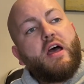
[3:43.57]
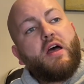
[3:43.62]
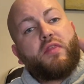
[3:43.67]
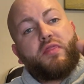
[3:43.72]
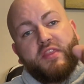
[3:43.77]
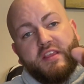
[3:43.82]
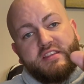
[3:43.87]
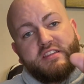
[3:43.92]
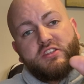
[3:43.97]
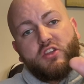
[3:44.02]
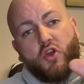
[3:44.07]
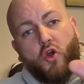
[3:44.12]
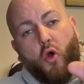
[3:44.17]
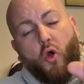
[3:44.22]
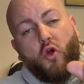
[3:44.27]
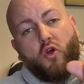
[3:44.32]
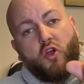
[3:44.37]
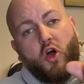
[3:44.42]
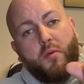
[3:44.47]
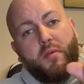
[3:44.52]
This is the Coral
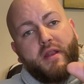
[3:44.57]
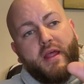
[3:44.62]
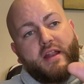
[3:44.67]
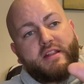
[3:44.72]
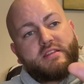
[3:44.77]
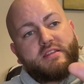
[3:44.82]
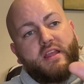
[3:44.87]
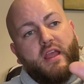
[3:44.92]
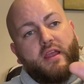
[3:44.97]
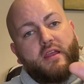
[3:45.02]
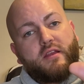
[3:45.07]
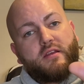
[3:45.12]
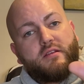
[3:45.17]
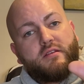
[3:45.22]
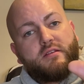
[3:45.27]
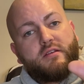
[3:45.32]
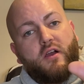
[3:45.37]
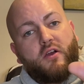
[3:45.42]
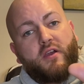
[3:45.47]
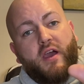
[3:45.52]
Glow banana snake,
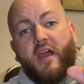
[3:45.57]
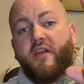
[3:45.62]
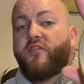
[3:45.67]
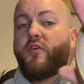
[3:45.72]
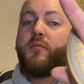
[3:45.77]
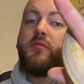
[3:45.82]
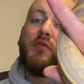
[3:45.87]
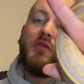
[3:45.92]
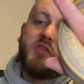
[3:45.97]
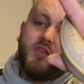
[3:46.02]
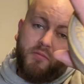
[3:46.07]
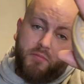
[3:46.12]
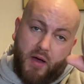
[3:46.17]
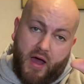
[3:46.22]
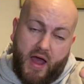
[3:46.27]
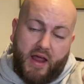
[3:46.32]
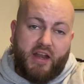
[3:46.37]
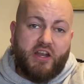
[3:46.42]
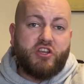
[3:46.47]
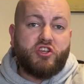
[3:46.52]
okay? From the
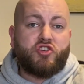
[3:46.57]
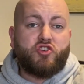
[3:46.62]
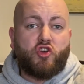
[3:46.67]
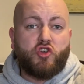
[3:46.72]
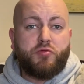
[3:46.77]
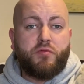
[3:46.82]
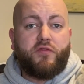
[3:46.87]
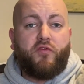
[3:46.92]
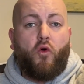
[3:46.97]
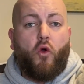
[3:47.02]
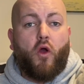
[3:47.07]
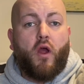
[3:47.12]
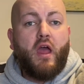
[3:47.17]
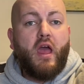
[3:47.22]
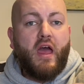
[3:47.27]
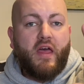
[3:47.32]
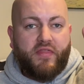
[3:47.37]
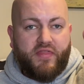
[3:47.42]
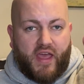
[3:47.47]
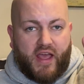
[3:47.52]
pie I just showed you before.
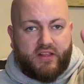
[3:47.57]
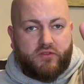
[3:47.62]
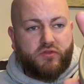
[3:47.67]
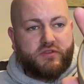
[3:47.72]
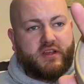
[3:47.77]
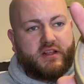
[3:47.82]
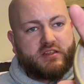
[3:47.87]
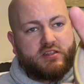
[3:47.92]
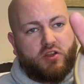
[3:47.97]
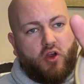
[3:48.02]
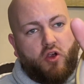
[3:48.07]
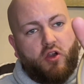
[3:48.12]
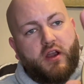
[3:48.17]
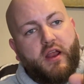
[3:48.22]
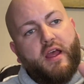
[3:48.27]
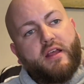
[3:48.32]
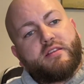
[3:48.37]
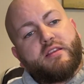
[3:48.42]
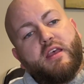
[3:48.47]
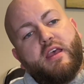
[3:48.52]
That's what that started
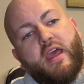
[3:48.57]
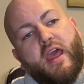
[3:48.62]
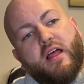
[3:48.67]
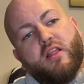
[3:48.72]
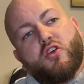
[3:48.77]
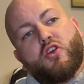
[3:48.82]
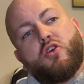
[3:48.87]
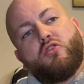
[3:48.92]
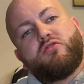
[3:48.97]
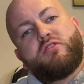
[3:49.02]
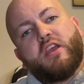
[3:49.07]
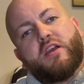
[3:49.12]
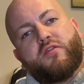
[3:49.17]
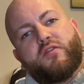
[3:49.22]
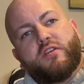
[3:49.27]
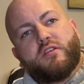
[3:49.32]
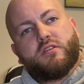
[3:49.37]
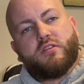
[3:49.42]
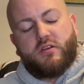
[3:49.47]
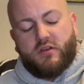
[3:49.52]
as, and look how
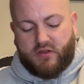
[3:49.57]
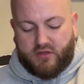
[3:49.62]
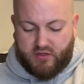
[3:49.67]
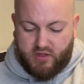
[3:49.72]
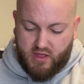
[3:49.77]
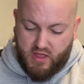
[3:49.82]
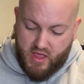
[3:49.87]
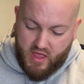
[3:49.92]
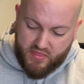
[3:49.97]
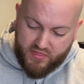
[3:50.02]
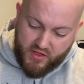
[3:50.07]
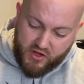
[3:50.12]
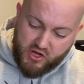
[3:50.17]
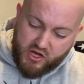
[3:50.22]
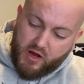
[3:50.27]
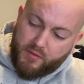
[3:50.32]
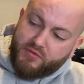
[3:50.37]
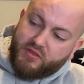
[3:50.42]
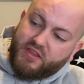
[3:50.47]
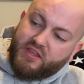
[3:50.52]
different it looks. Then you
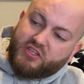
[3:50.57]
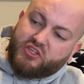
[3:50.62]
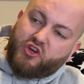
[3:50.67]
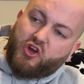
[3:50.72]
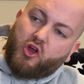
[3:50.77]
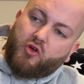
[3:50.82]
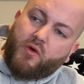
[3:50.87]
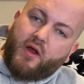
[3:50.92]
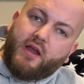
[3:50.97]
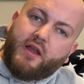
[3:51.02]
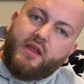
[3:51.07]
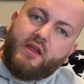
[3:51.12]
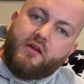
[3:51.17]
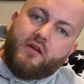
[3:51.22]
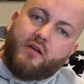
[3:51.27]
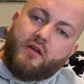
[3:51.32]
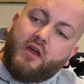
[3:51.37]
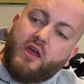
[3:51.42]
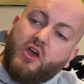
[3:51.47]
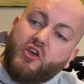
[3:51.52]
come to this girl right here.
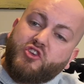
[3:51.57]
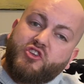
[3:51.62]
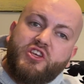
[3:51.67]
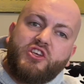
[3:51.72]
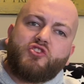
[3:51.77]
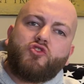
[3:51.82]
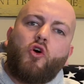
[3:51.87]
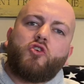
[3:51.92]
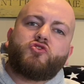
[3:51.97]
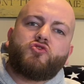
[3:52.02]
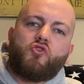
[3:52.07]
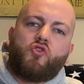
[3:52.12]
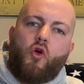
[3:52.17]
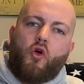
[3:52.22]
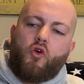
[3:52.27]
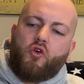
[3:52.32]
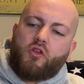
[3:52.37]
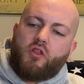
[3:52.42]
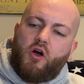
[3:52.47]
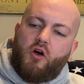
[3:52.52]
She's also
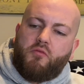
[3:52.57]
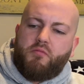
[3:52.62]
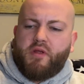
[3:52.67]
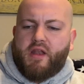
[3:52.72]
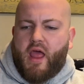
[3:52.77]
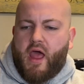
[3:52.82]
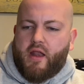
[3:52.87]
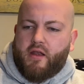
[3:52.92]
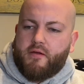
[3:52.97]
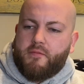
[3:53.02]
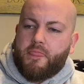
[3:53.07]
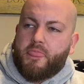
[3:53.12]
Coral Glow banana.